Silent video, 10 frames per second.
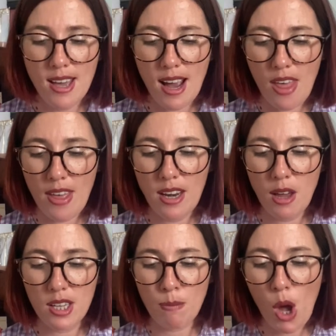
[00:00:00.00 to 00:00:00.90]
And then
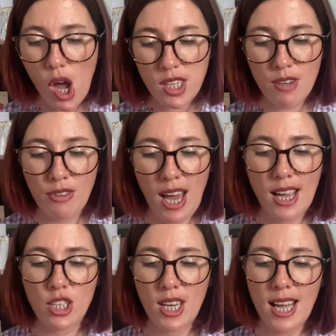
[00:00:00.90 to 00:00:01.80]
as part of
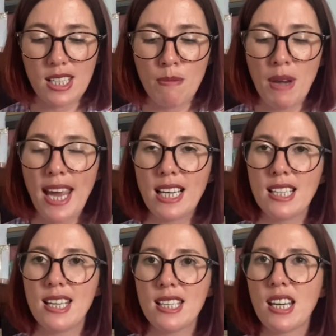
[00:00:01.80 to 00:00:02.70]
that, she had some
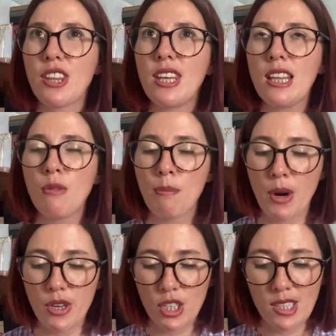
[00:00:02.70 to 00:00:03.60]
necklaces, and I think there were
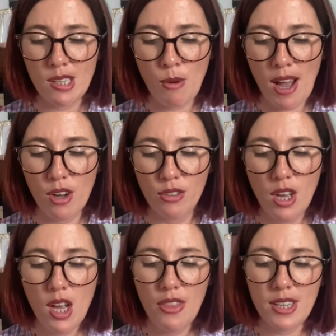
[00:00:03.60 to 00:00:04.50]
brooches as well,
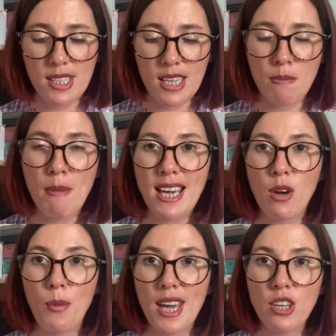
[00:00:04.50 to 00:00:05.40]
that said Make
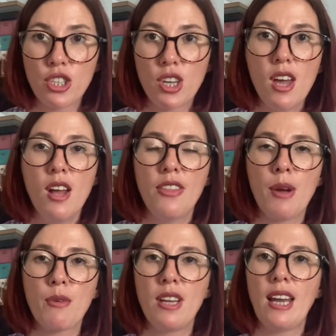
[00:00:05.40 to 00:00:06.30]
a Wish,
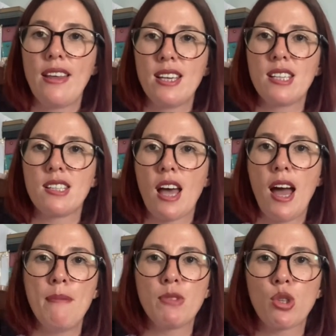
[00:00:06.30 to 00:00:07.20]
that were in like this
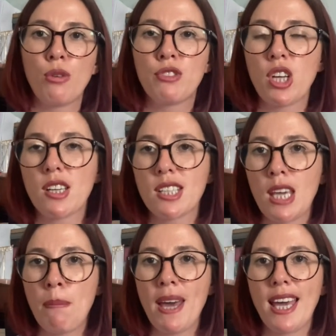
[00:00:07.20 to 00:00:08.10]
sort of
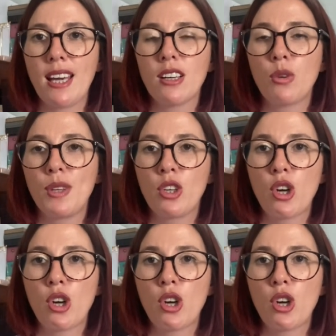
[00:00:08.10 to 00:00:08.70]
dusky pink with